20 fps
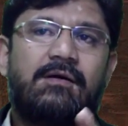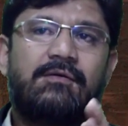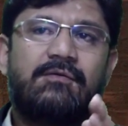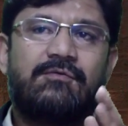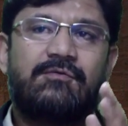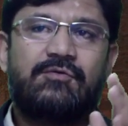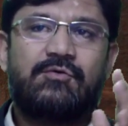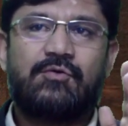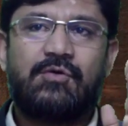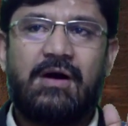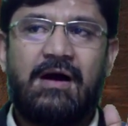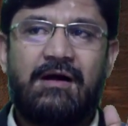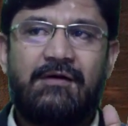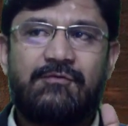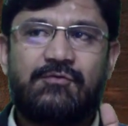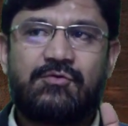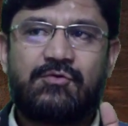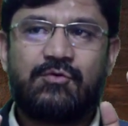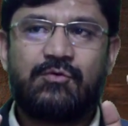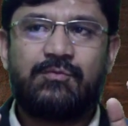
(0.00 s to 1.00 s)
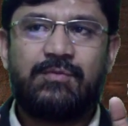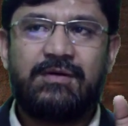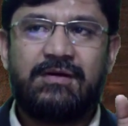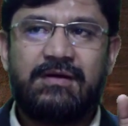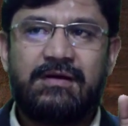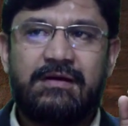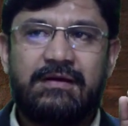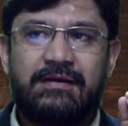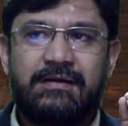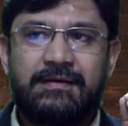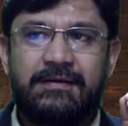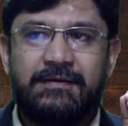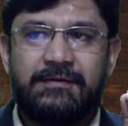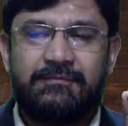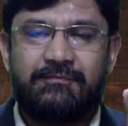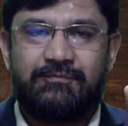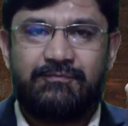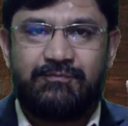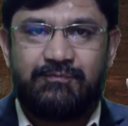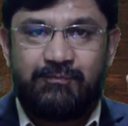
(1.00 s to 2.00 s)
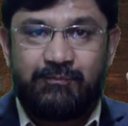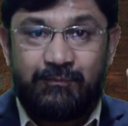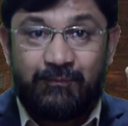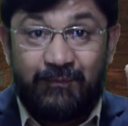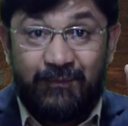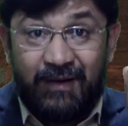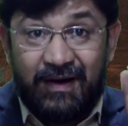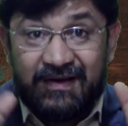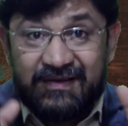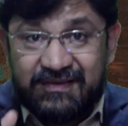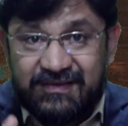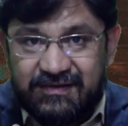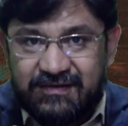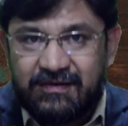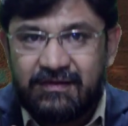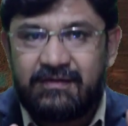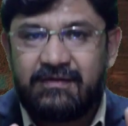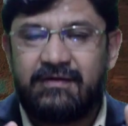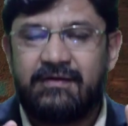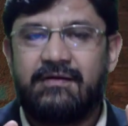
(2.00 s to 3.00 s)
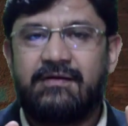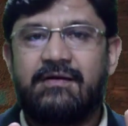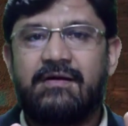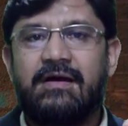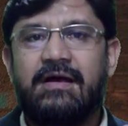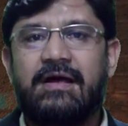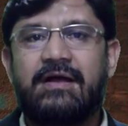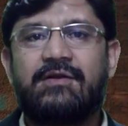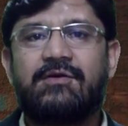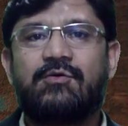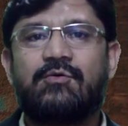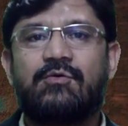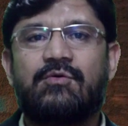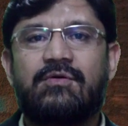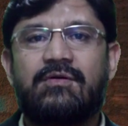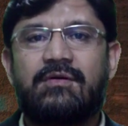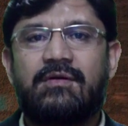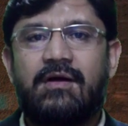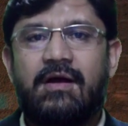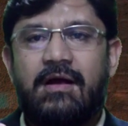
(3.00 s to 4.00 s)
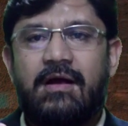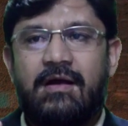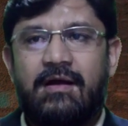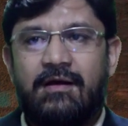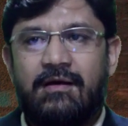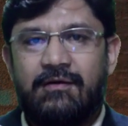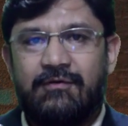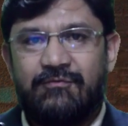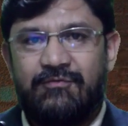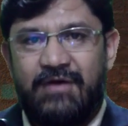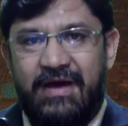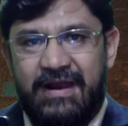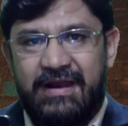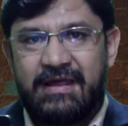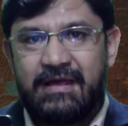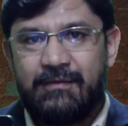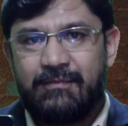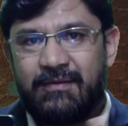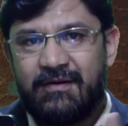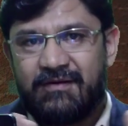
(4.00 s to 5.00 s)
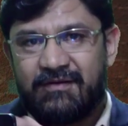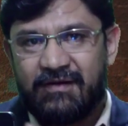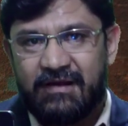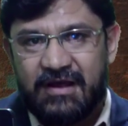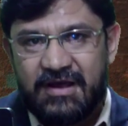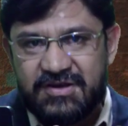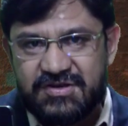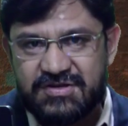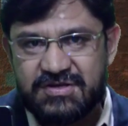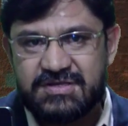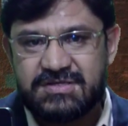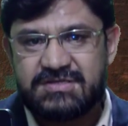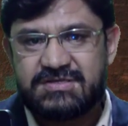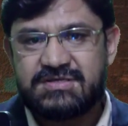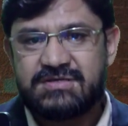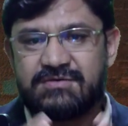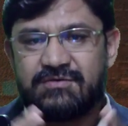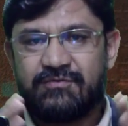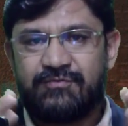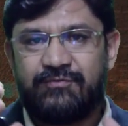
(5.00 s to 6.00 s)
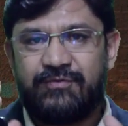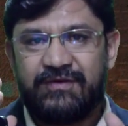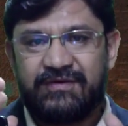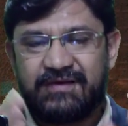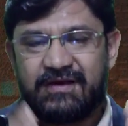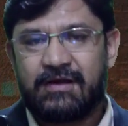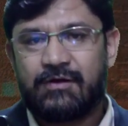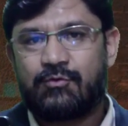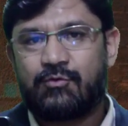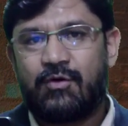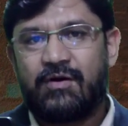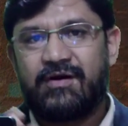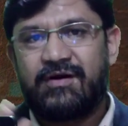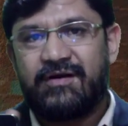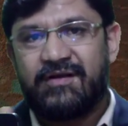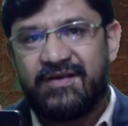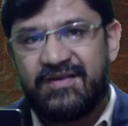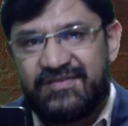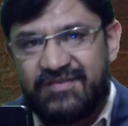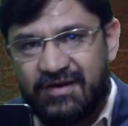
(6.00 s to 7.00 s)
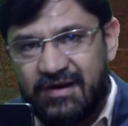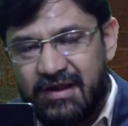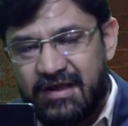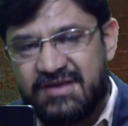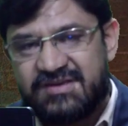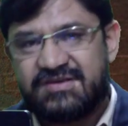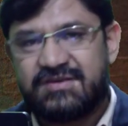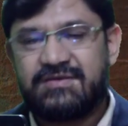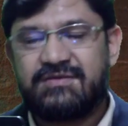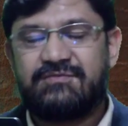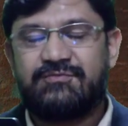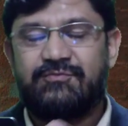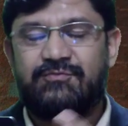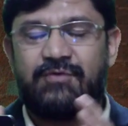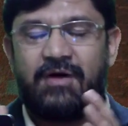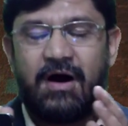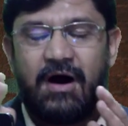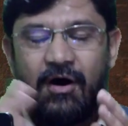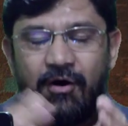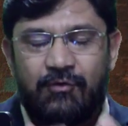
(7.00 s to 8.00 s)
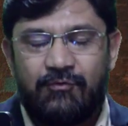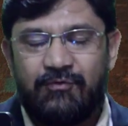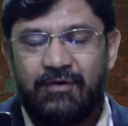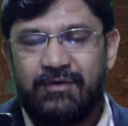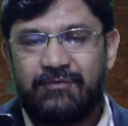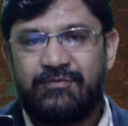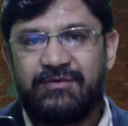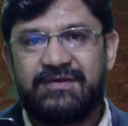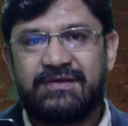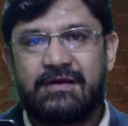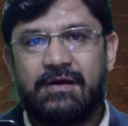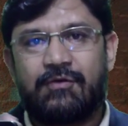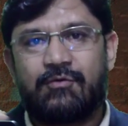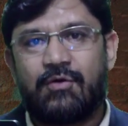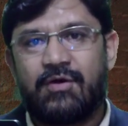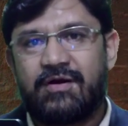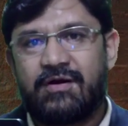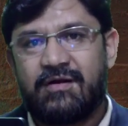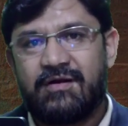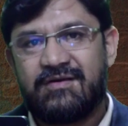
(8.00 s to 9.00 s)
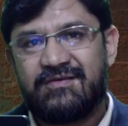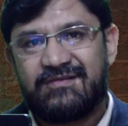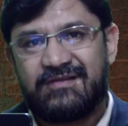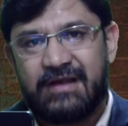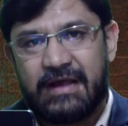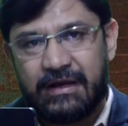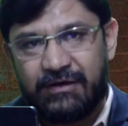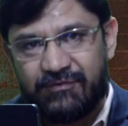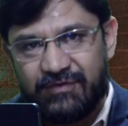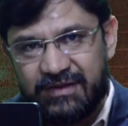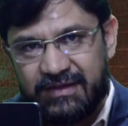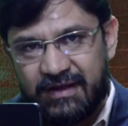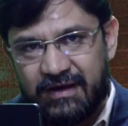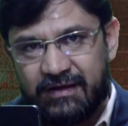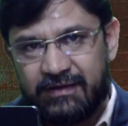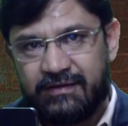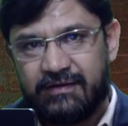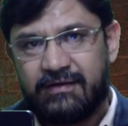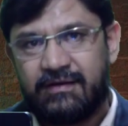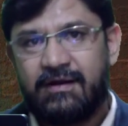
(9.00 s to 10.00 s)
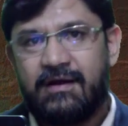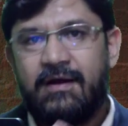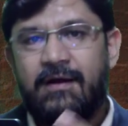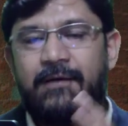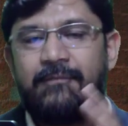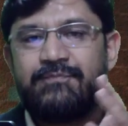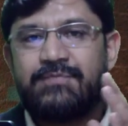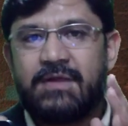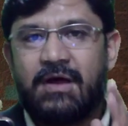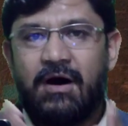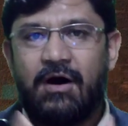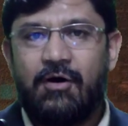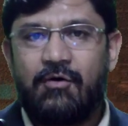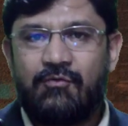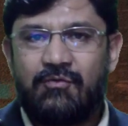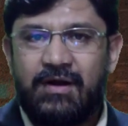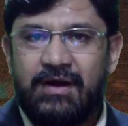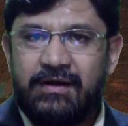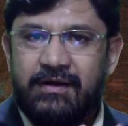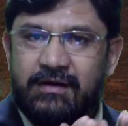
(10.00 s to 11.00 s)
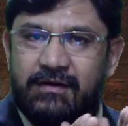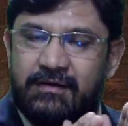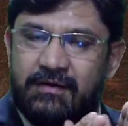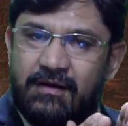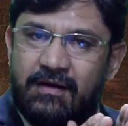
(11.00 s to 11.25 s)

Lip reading: You have to be mastered in your variable relations, physical quantities relations, how one physical quantity is linked with the other, how one